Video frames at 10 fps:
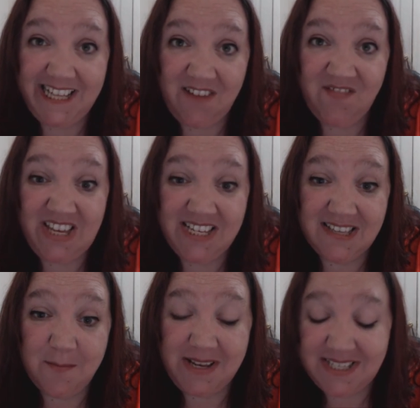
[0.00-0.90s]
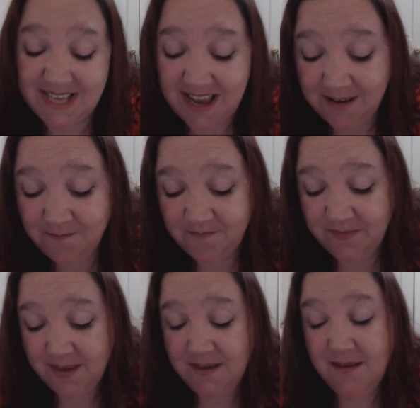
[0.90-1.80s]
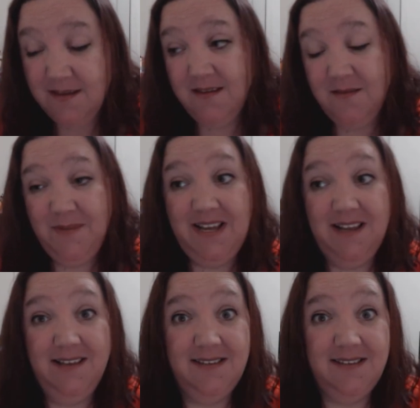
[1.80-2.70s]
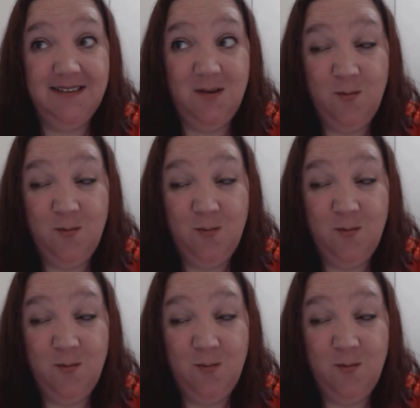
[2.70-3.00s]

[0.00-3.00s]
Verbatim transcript: little envious, I must say, because,